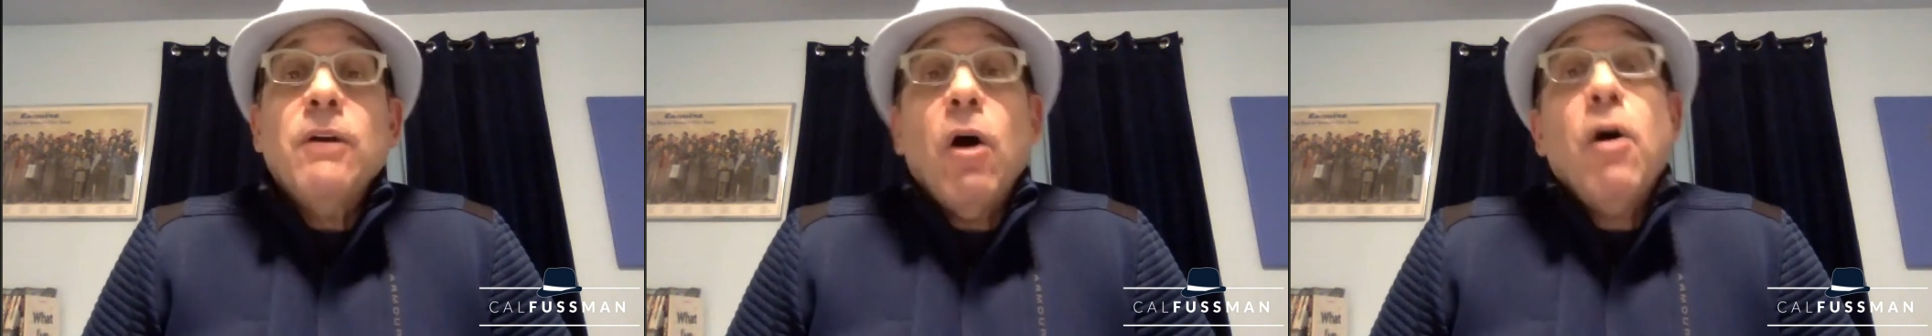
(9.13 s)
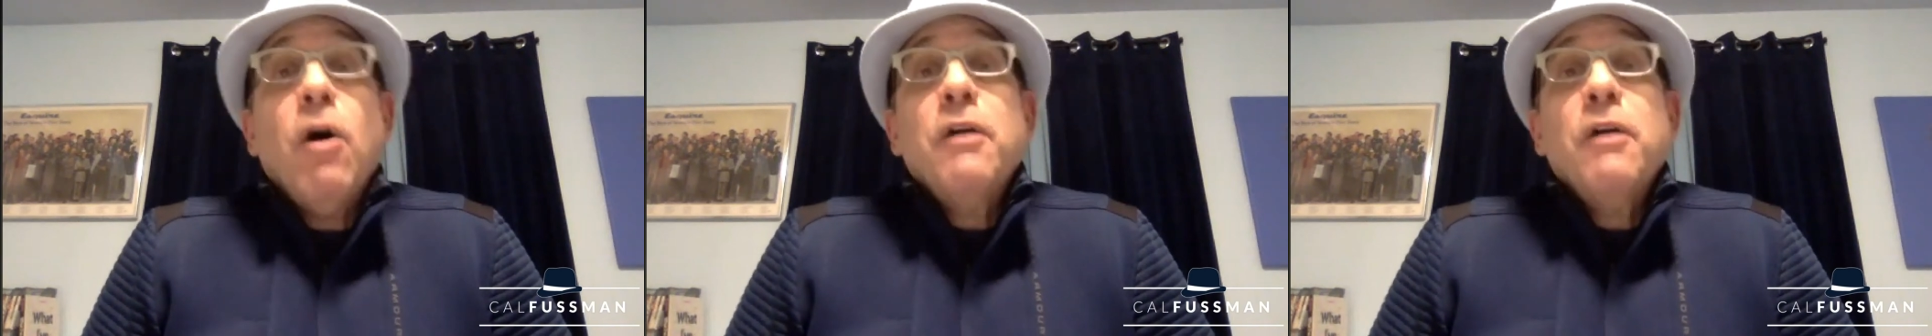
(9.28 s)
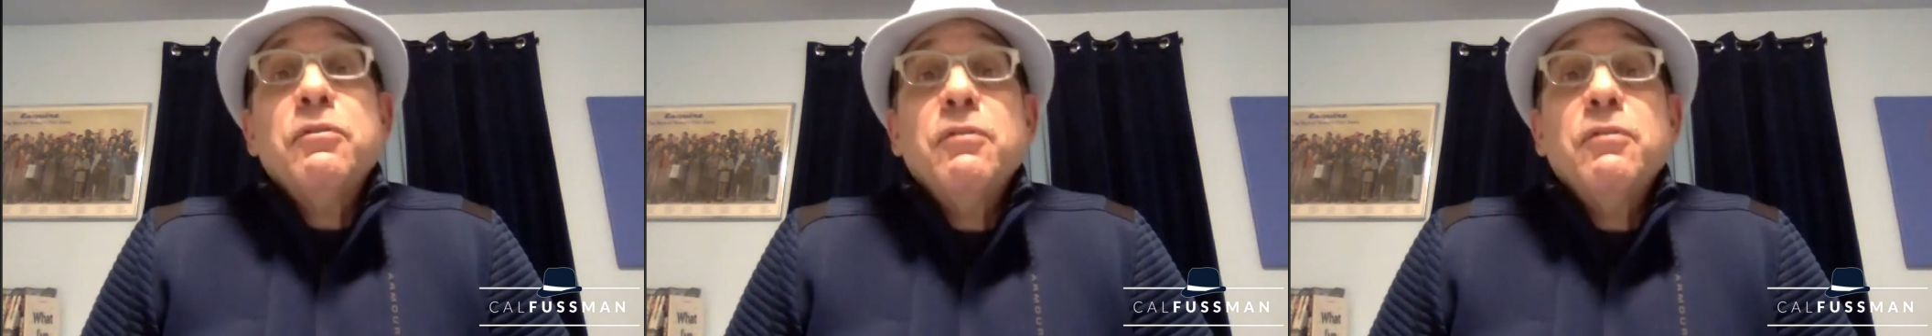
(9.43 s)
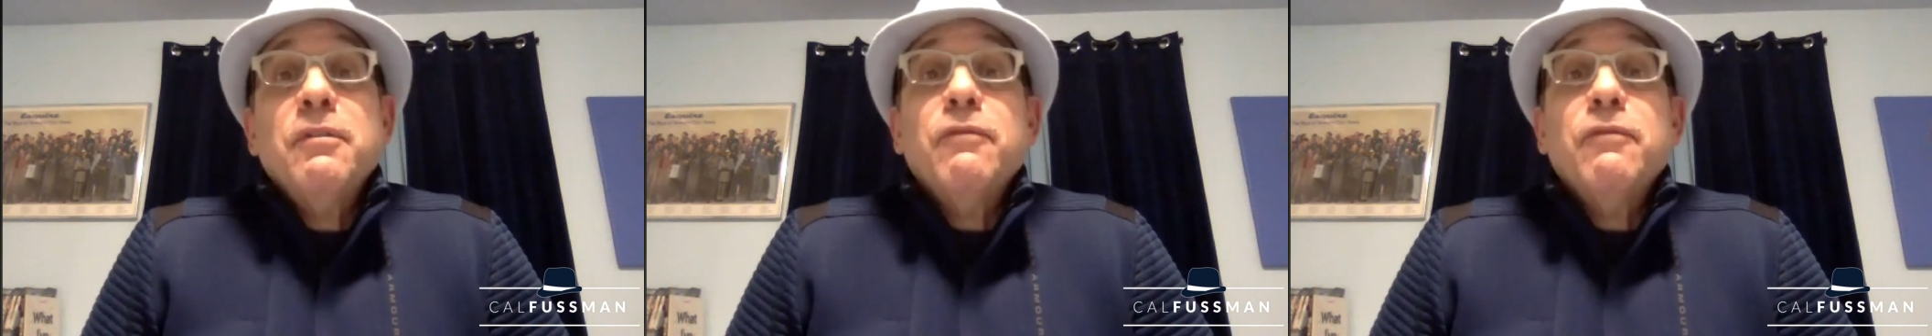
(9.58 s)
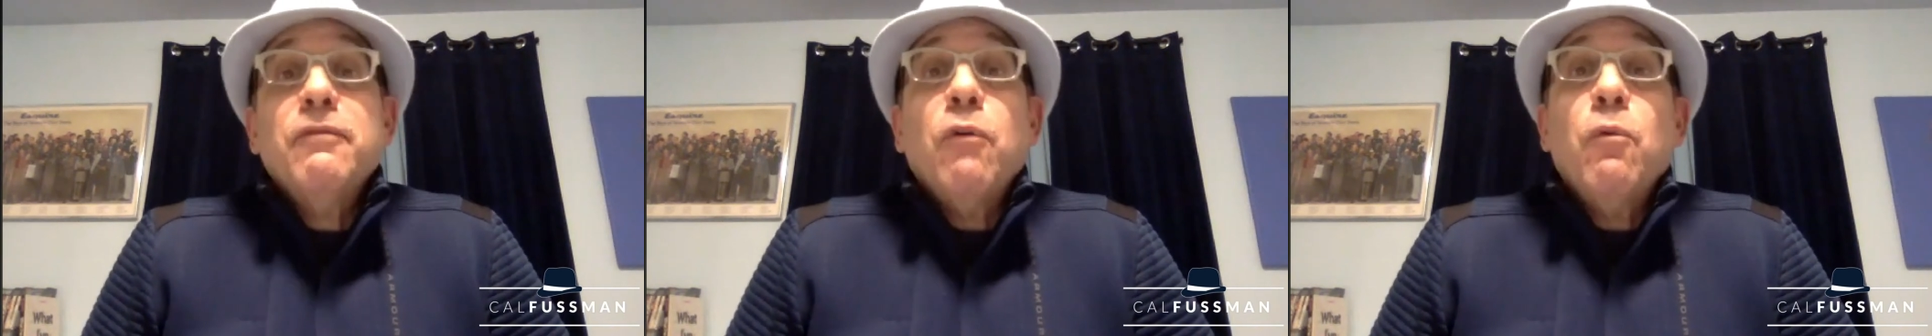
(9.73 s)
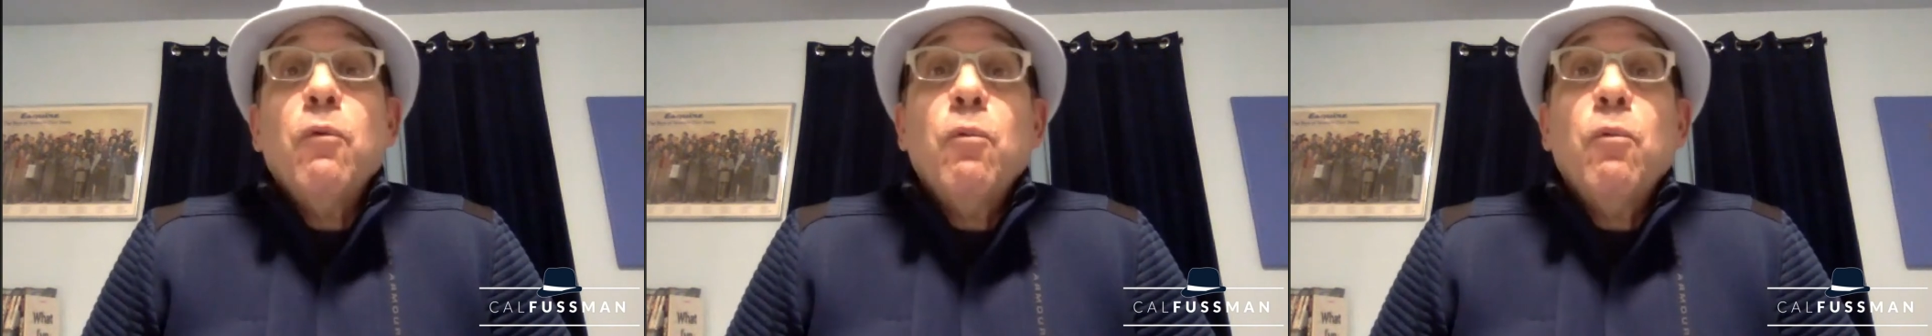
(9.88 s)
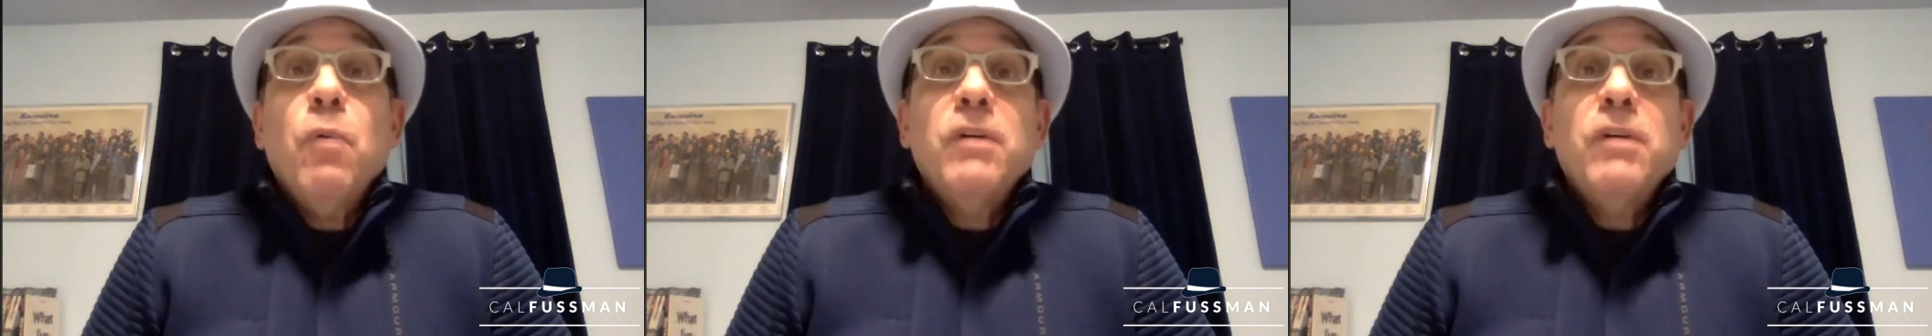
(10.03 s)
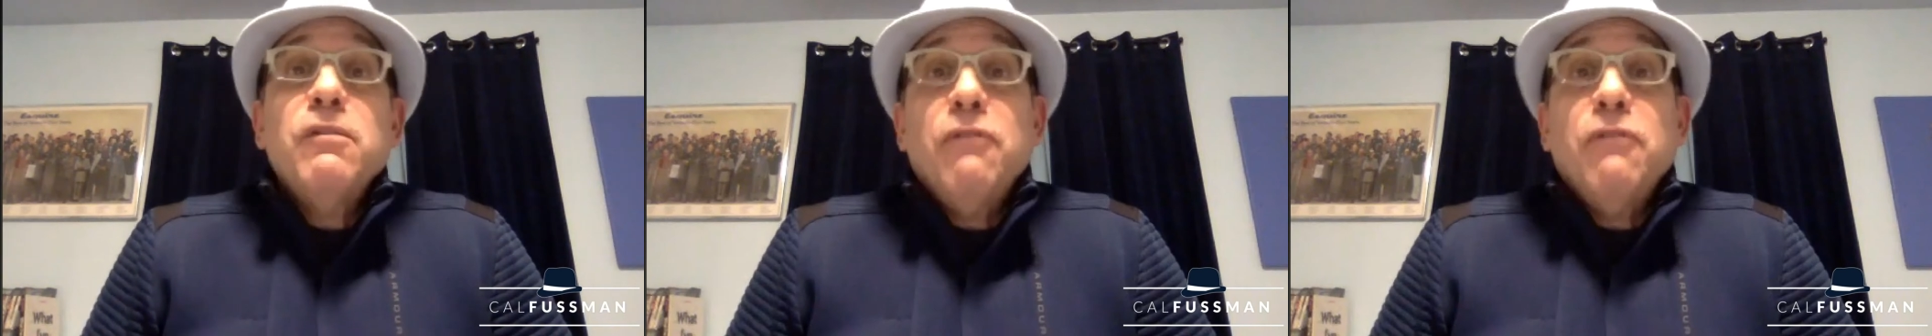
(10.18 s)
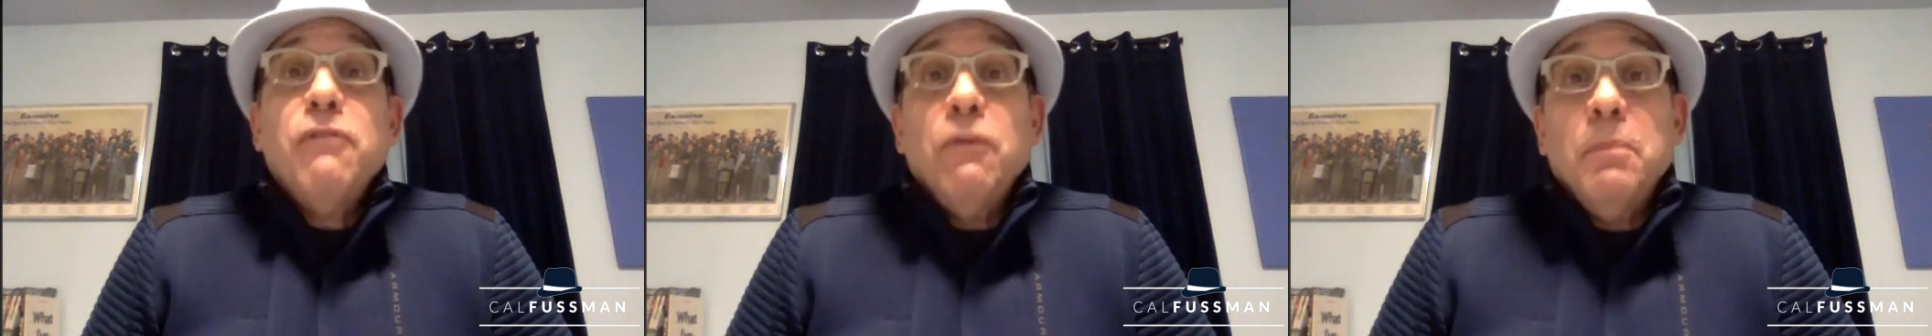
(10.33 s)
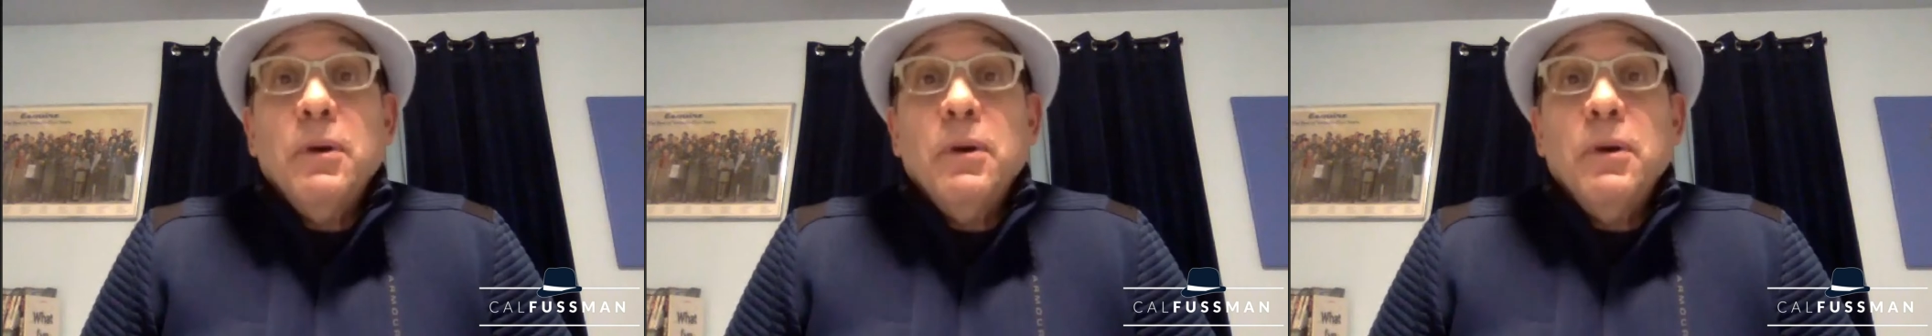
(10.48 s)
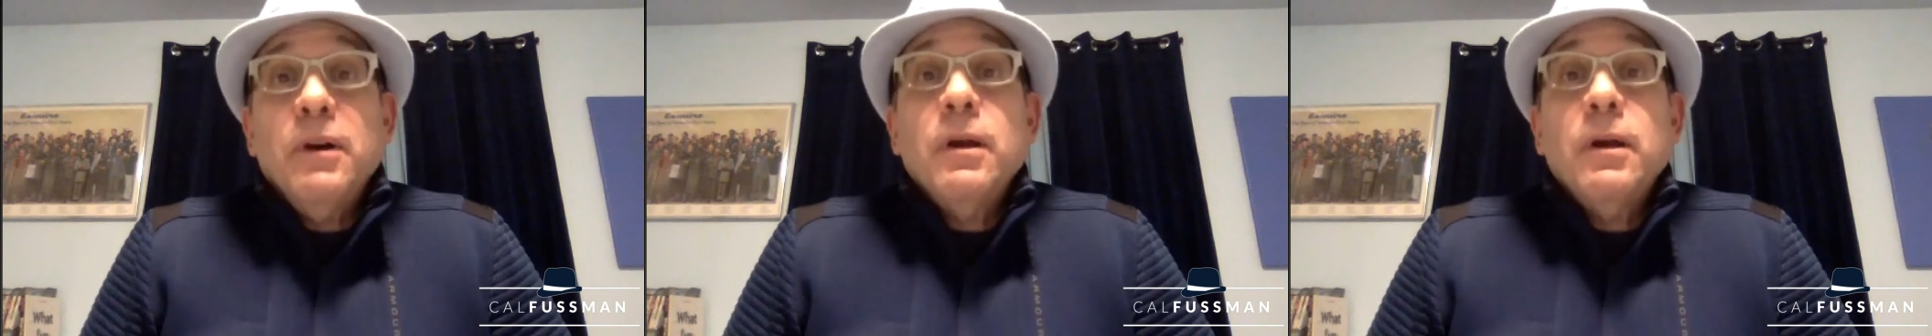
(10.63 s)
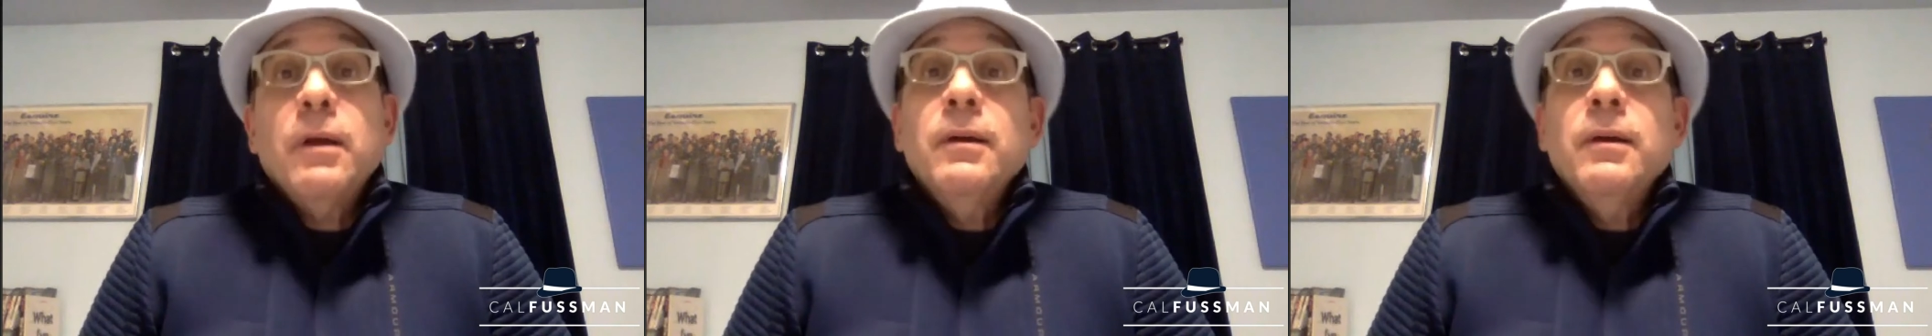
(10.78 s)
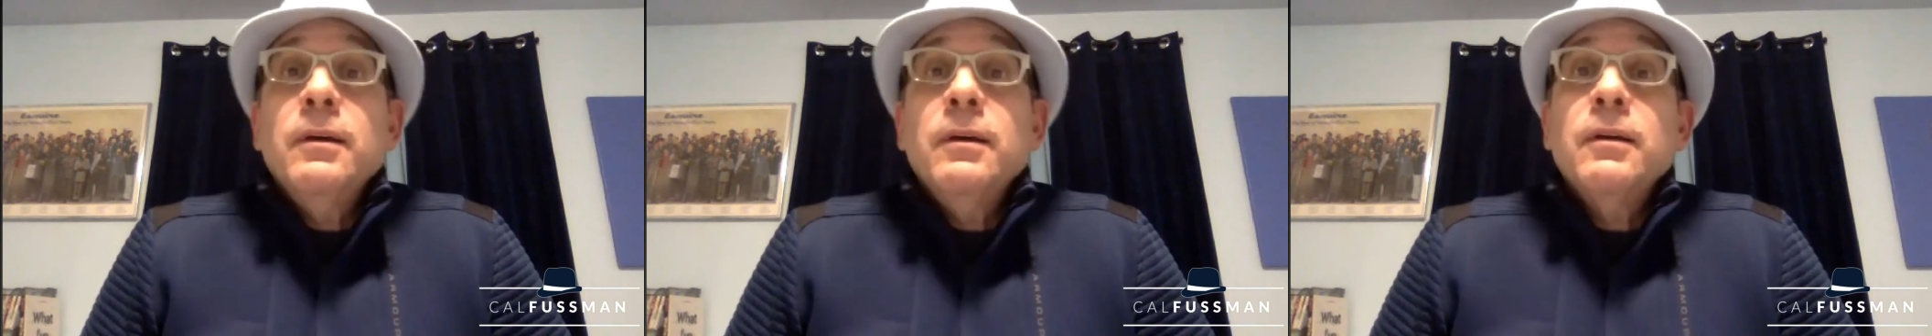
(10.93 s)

author of a wonderful book